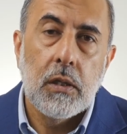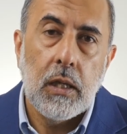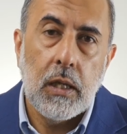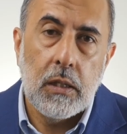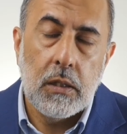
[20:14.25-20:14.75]

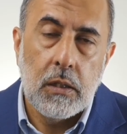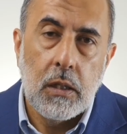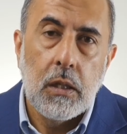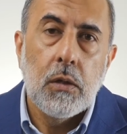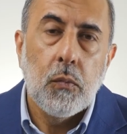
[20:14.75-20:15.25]
in
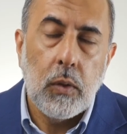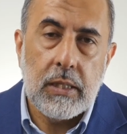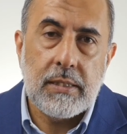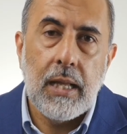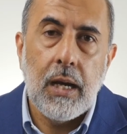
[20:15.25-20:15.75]
what
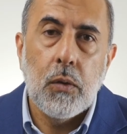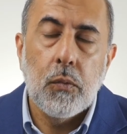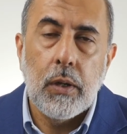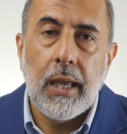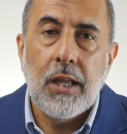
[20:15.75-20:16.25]
is now
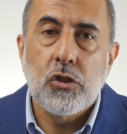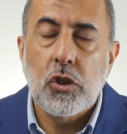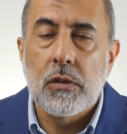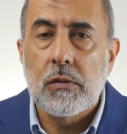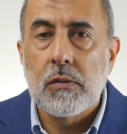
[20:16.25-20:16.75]

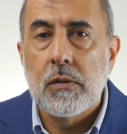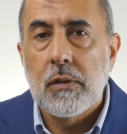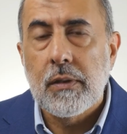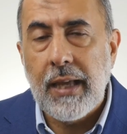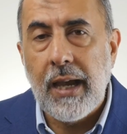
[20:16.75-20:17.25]
ancient
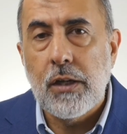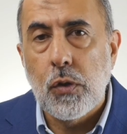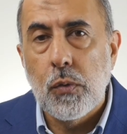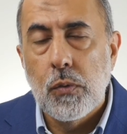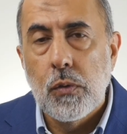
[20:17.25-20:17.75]
Cairo,